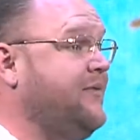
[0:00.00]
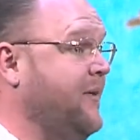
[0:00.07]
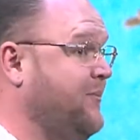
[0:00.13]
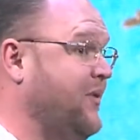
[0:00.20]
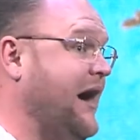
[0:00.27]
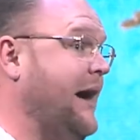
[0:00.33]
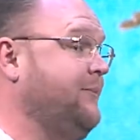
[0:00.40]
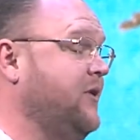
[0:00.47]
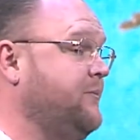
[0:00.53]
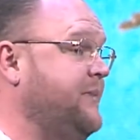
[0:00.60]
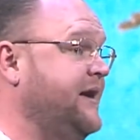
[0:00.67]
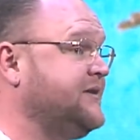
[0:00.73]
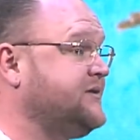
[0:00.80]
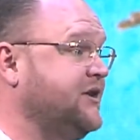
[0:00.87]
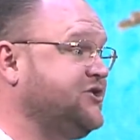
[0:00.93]
The problem
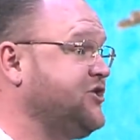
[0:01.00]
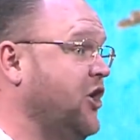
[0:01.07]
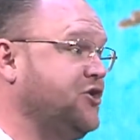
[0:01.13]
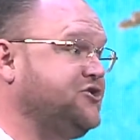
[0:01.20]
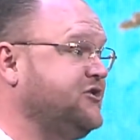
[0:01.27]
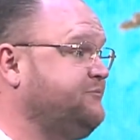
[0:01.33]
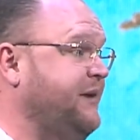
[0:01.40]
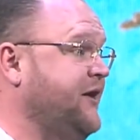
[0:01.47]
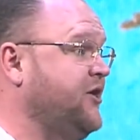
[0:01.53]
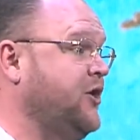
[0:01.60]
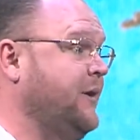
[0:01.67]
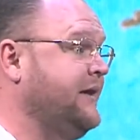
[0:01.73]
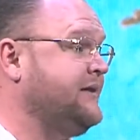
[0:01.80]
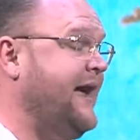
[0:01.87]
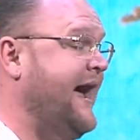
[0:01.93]
is the church has been
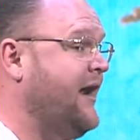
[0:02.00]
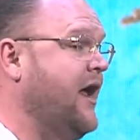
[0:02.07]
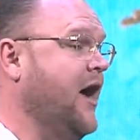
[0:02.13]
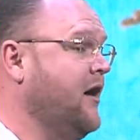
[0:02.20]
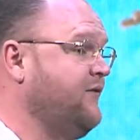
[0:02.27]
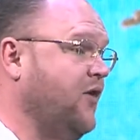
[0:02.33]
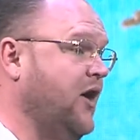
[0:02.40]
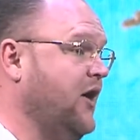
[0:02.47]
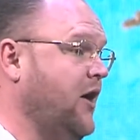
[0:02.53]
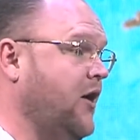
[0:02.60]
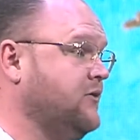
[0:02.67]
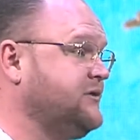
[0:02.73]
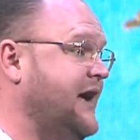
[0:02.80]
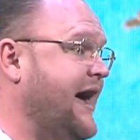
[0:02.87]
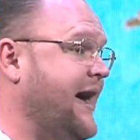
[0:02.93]
doing that for a
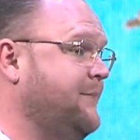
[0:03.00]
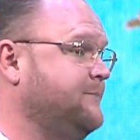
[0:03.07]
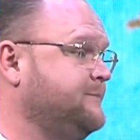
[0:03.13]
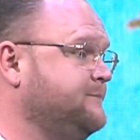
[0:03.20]
long time.